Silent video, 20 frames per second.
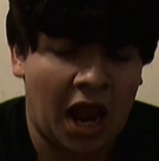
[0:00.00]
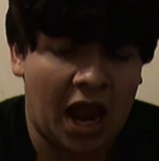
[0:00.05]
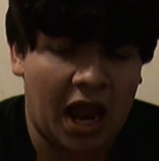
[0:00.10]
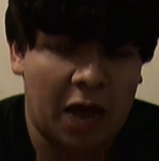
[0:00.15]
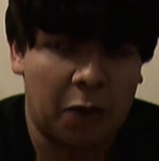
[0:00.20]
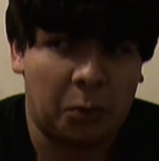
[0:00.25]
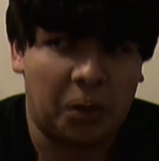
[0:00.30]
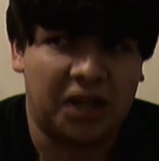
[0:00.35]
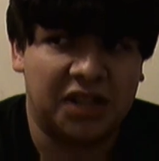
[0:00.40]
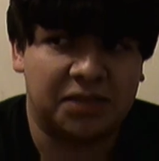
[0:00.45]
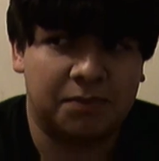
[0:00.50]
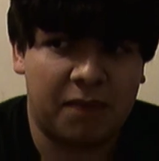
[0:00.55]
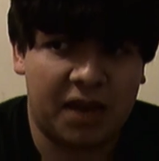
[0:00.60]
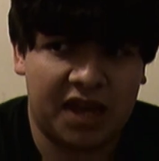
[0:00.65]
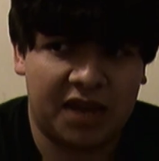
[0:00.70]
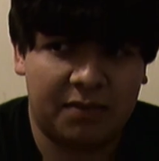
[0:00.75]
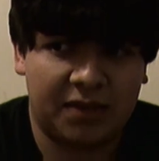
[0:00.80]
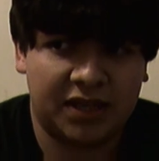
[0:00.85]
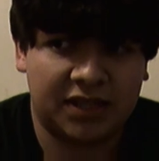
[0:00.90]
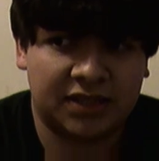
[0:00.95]
And when it's
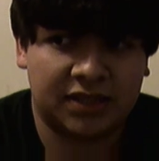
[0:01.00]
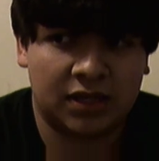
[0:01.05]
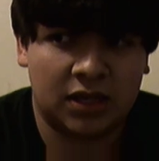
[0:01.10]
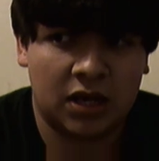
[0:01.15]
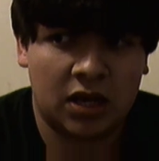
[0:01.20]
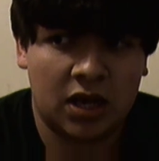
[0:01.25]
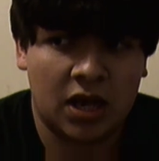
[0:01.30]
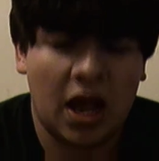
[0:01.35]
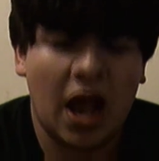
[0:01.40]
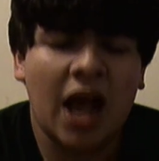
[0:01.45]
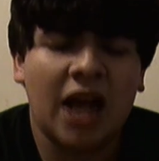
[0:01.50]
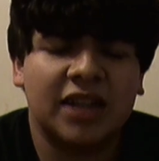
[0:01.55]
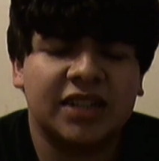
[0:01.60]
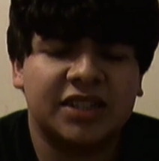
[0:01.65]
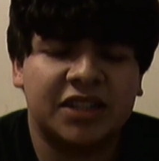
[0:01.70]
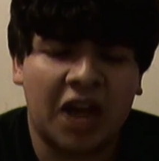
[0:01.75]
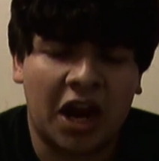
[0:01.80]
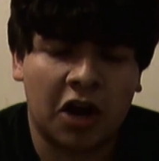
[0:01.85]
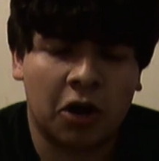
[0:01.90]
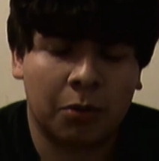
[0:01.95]
babies,
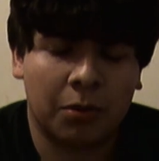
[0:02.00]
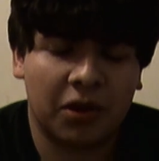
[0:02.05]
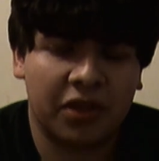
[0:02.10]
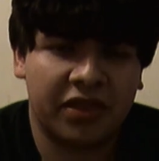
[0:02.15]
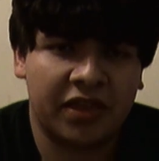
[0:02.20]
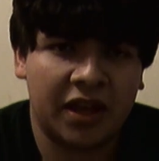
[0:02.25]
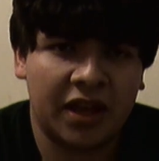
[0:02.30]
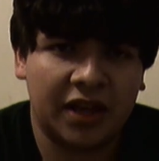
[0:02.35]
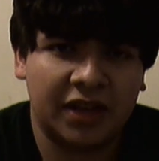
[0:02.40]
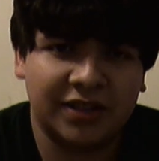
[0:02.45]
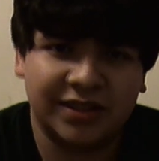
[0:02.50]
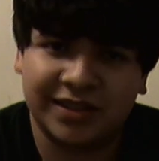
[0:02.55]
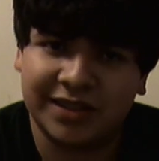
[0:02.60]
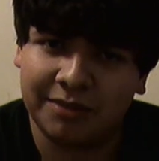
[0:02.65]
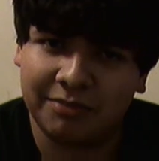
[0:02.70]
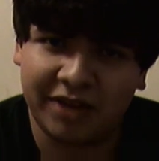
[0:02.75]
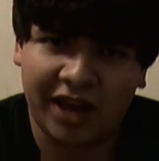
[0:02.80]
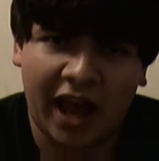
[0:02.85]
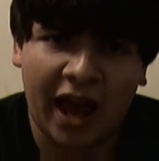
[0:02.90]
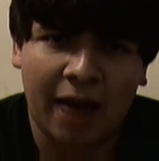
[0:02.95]
terrible things
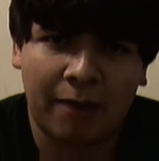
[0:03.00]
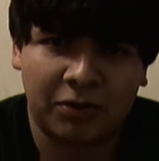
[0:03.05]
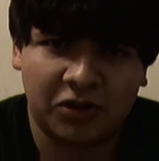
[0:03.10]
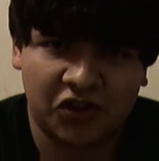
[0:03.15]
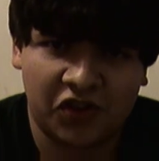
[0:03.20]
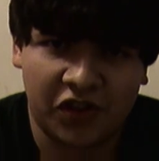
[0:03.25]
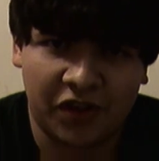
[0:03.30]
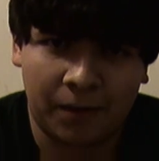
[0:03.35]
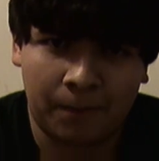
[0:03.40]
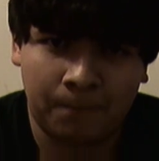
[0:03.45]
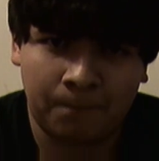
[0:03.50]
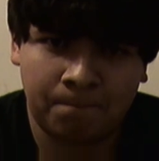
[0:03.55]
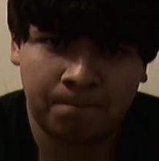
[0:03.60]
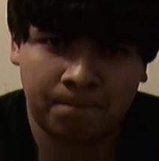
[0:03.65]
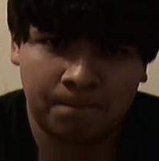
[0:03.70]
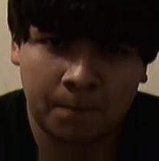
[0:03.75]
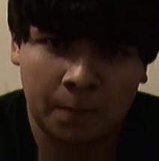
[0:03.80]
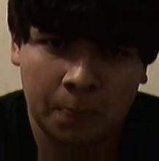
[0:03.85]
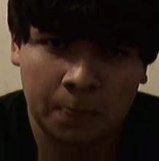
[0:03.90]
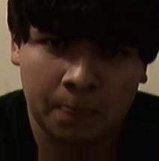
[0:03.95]
seem to happen to them.
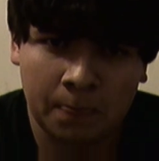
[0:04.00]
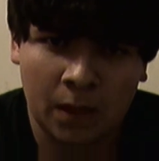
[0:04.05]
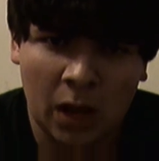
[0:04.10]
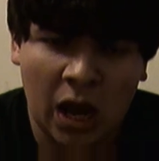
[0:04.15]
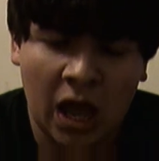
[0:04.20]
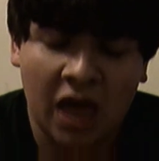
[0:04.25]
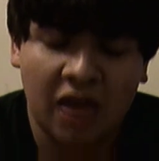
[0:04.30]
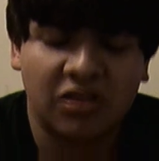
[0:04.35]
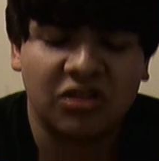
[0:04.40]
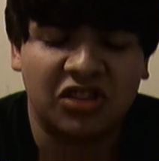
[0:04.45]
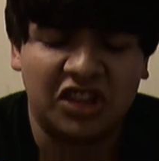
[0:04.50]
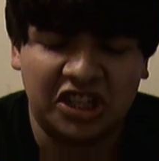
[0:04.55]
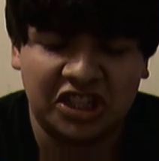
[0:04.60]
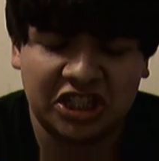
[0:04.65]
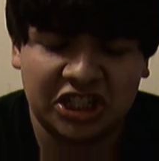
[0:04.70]
This